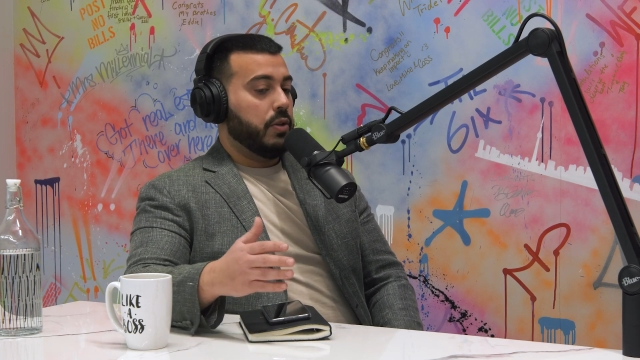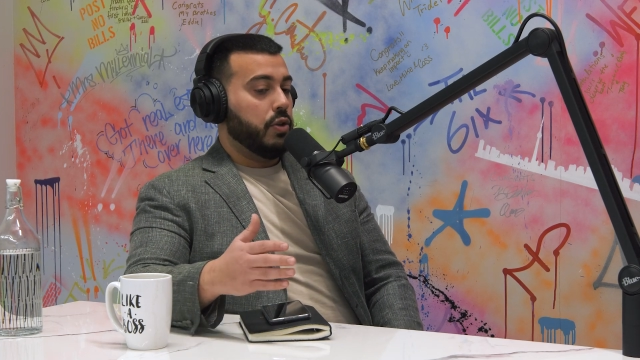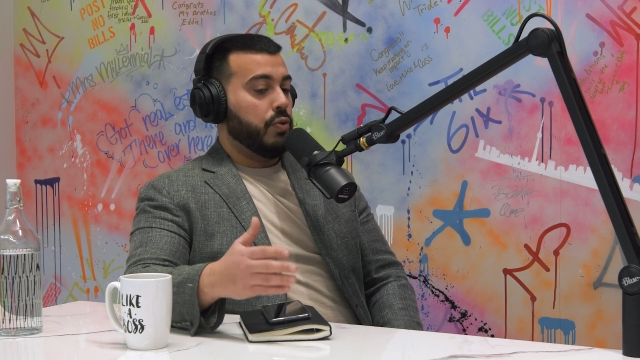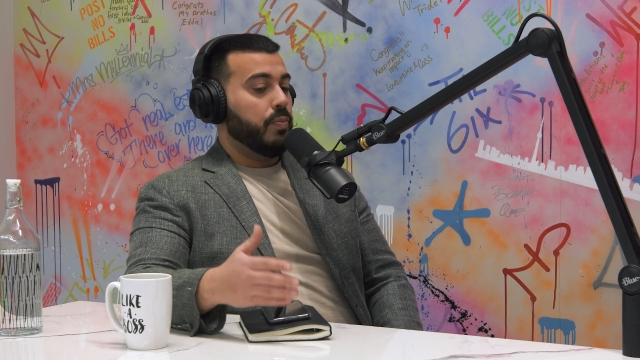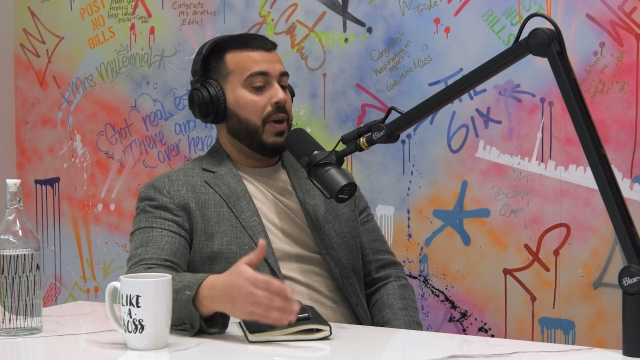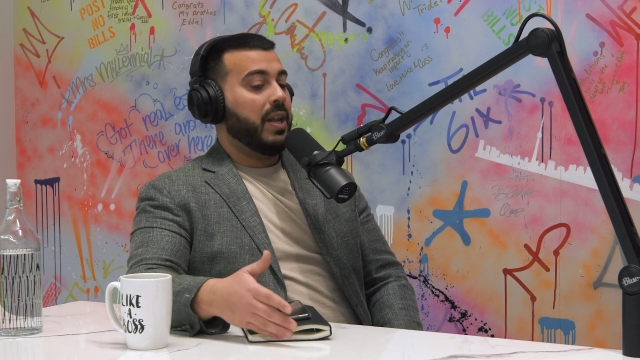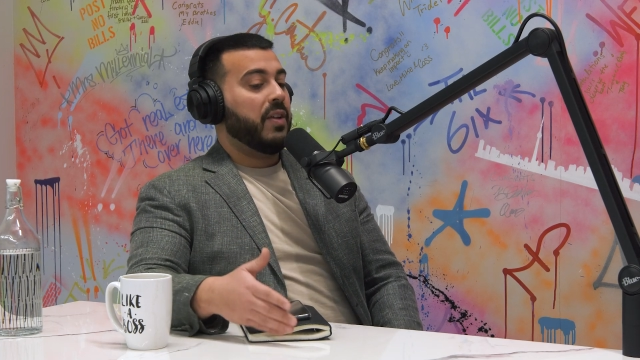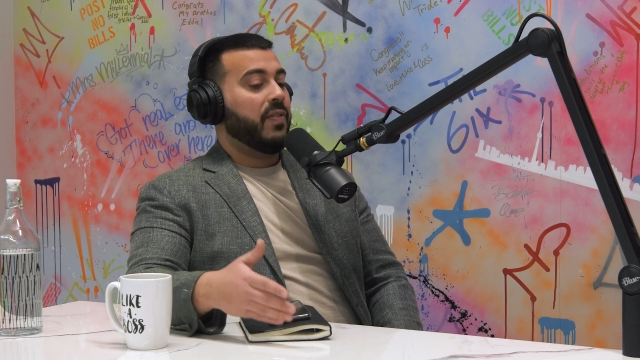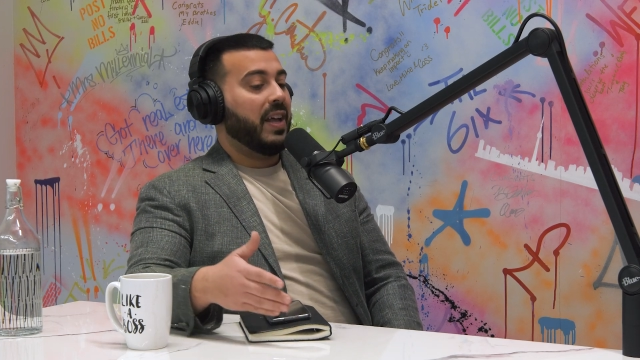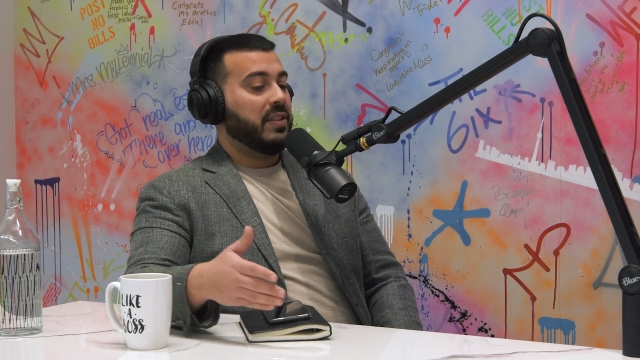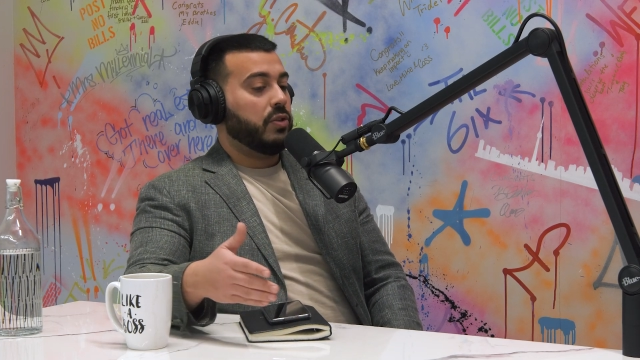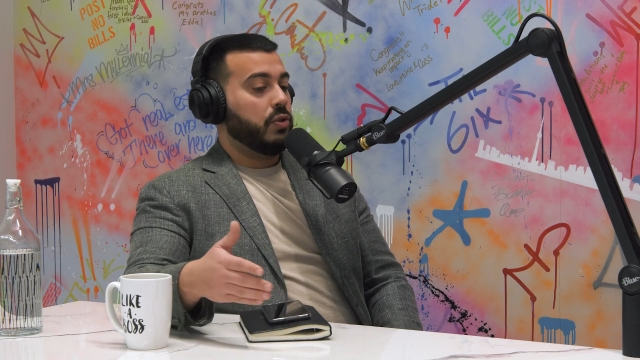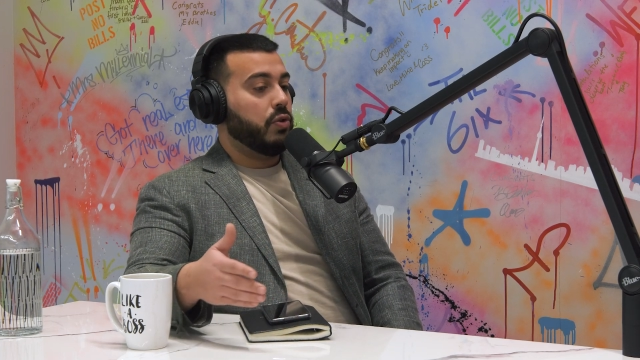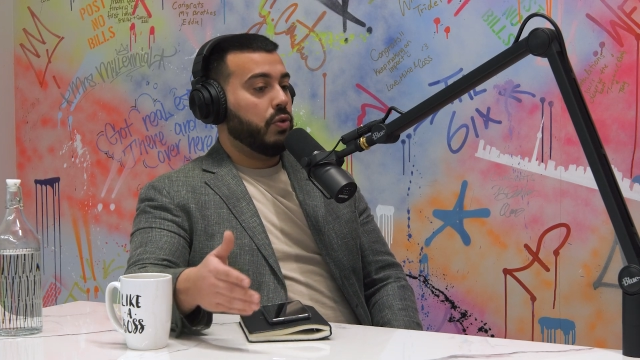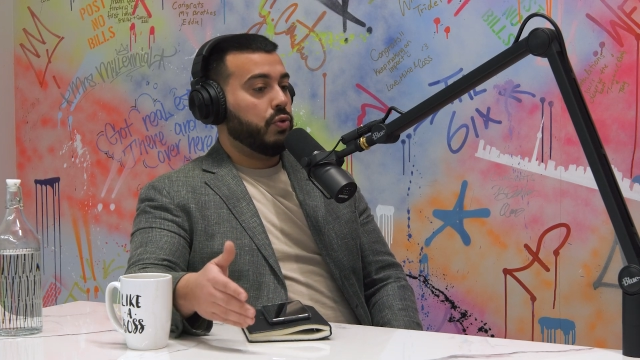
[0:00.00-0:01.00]
You might have
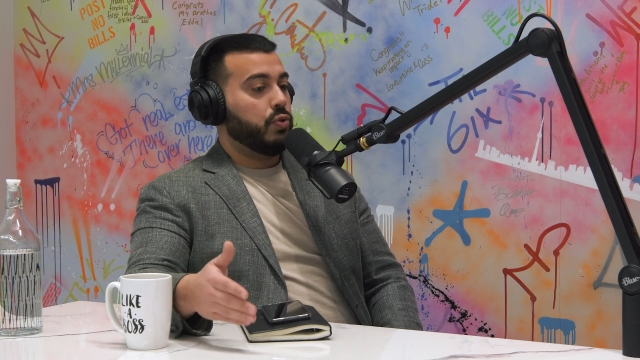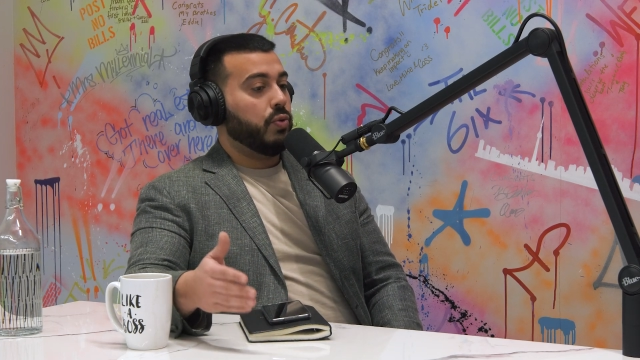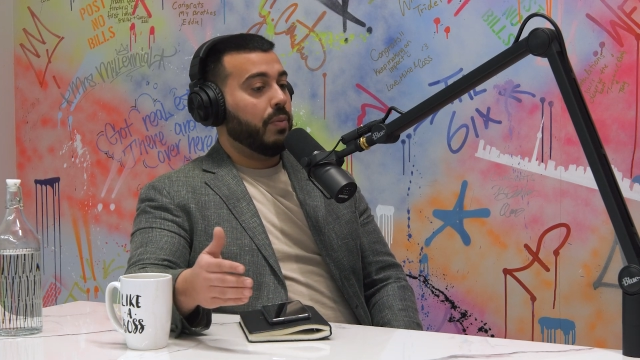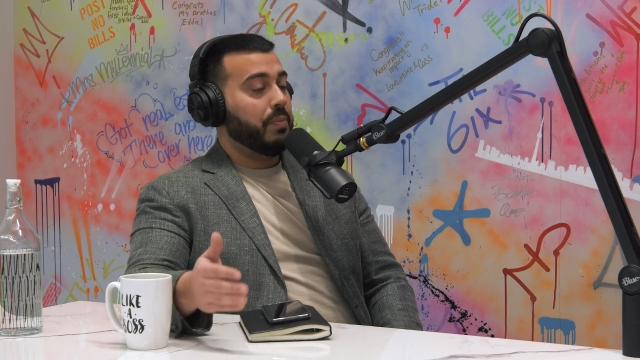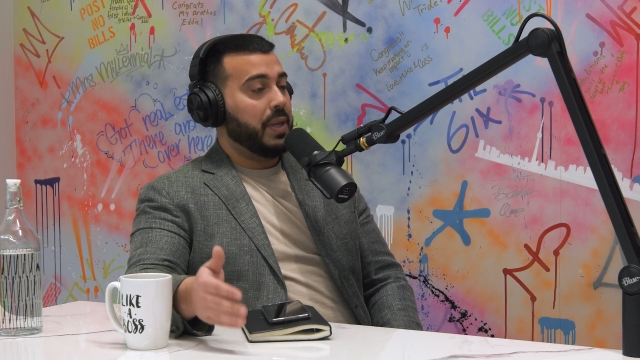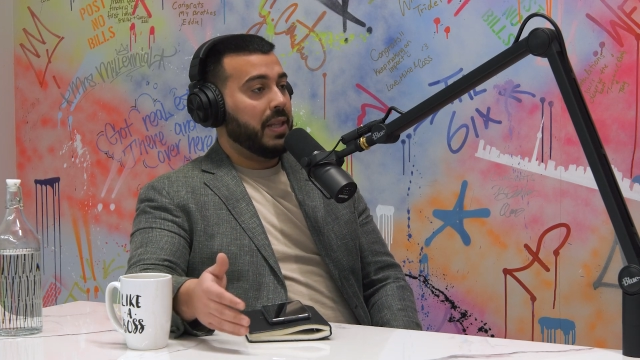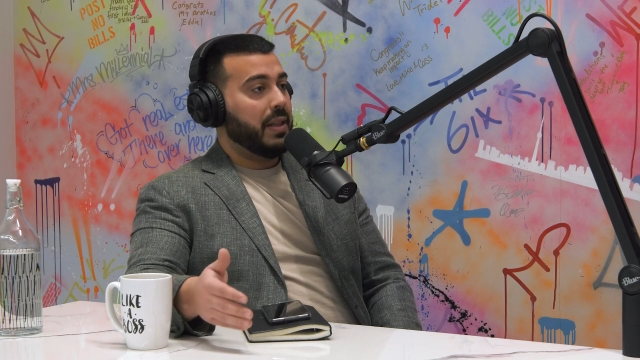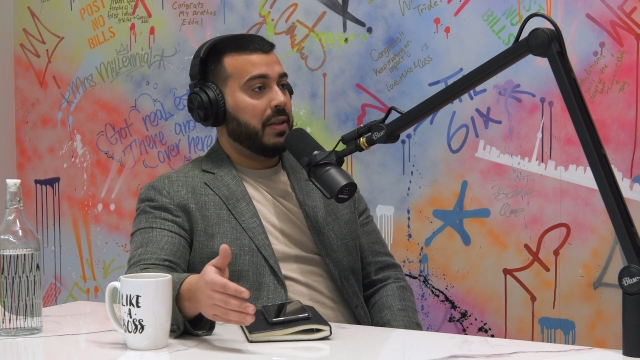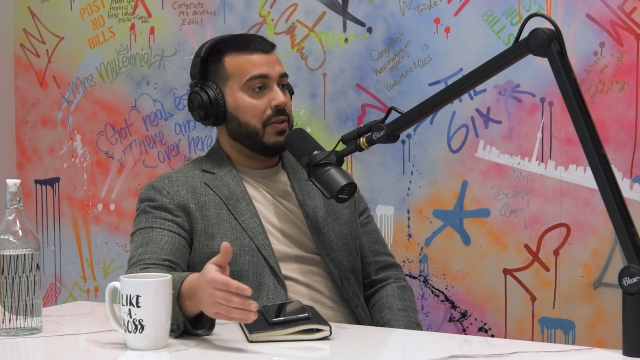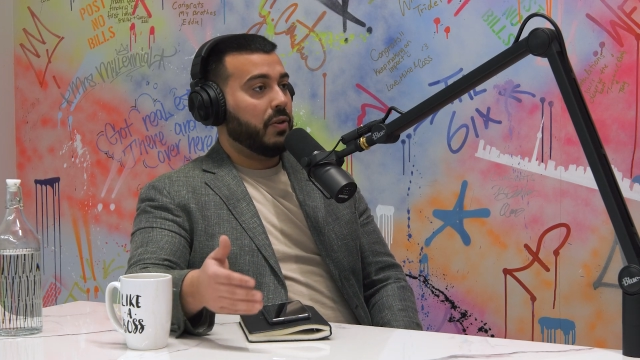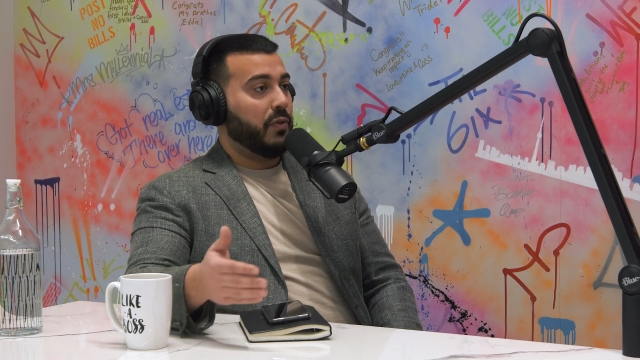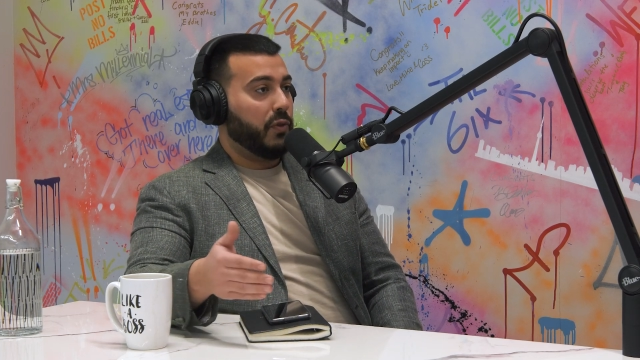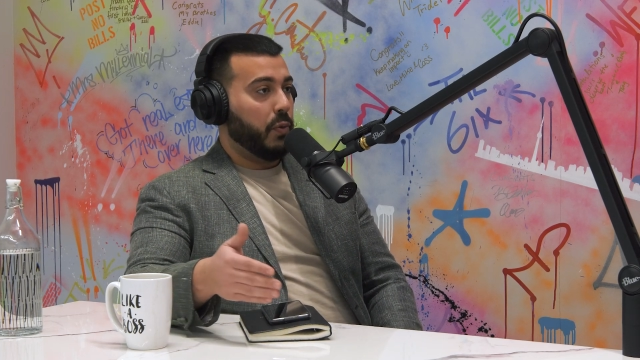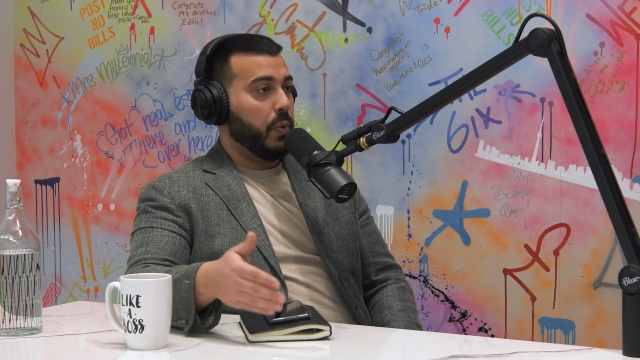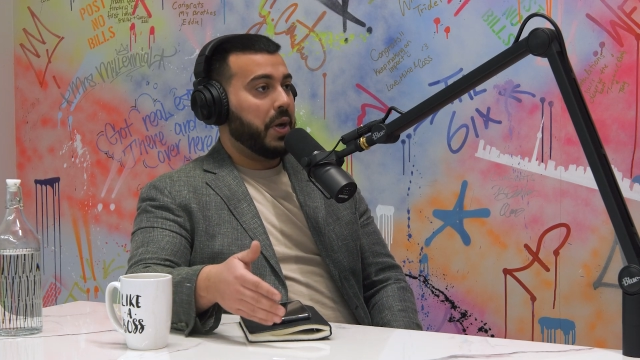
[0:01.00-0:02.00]
had to go to a B
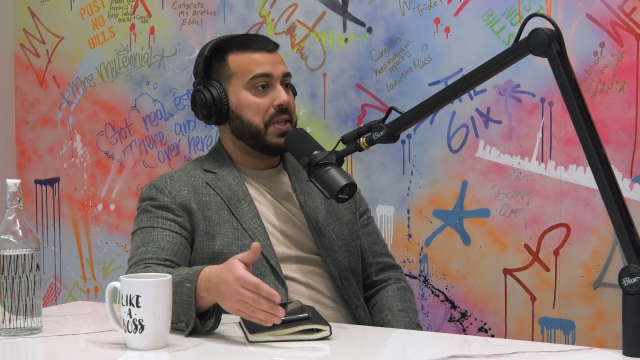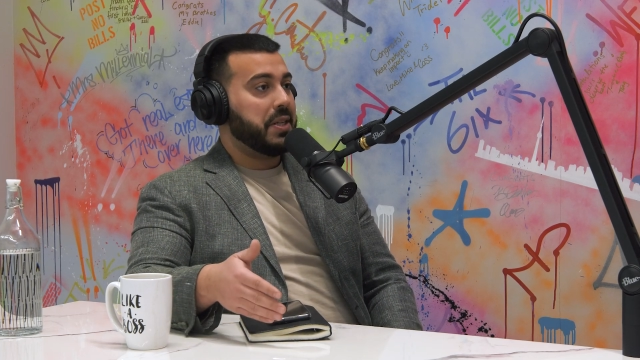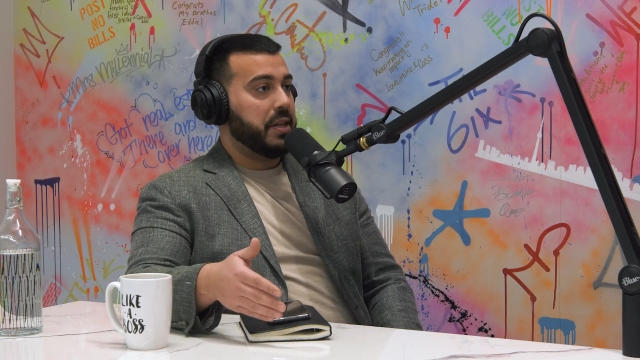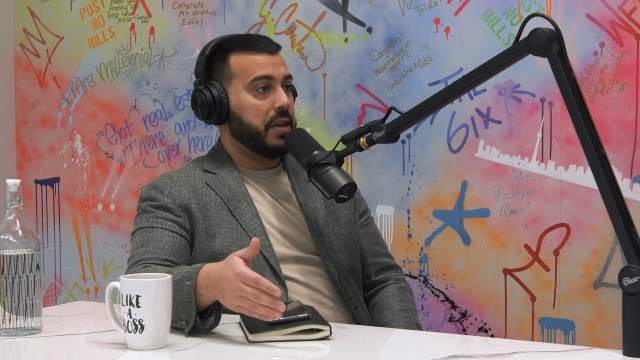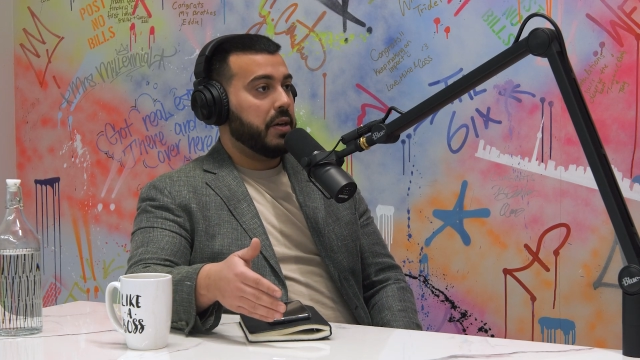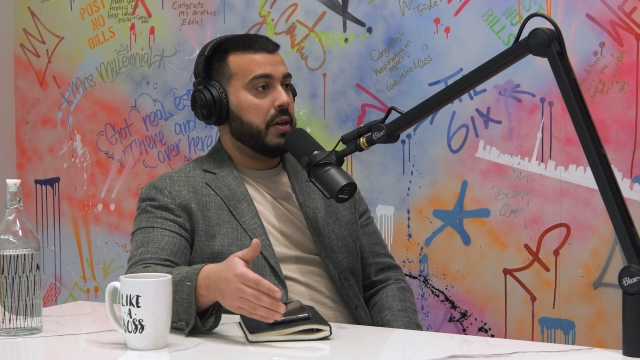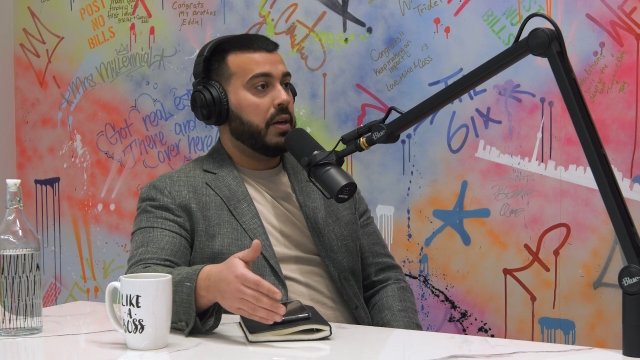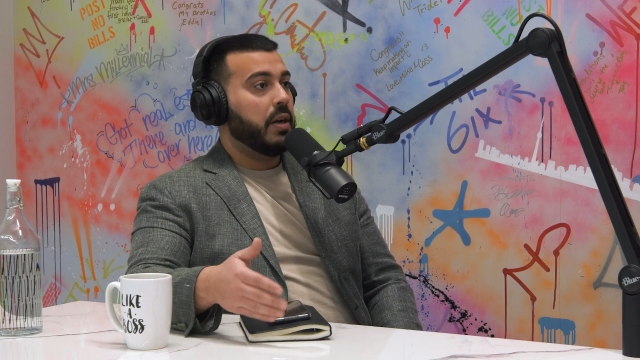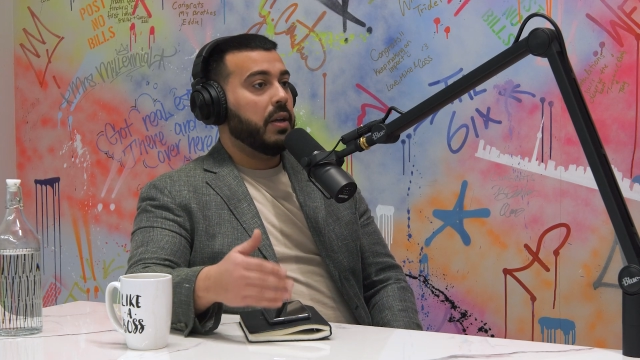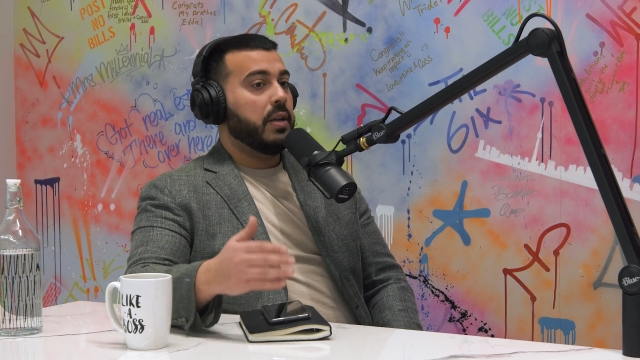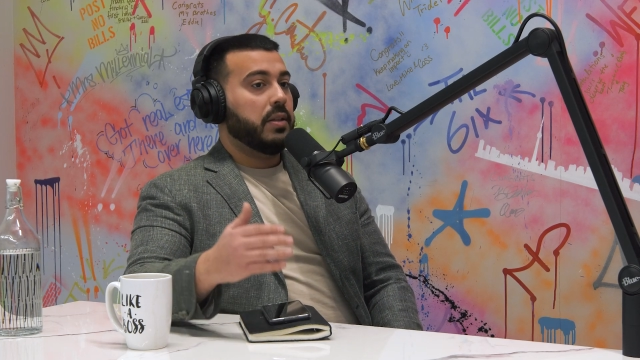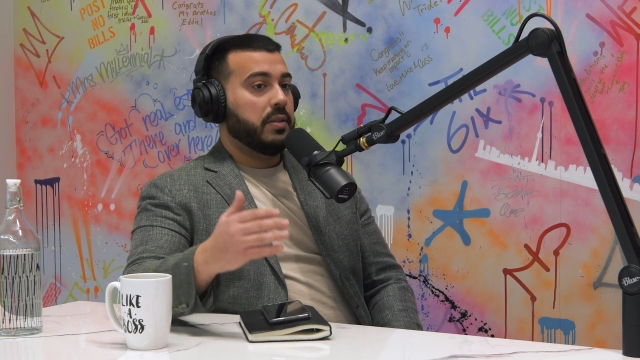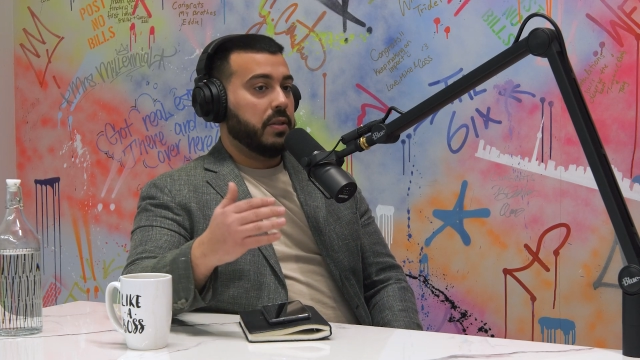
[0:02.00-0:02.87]
lender for 1 year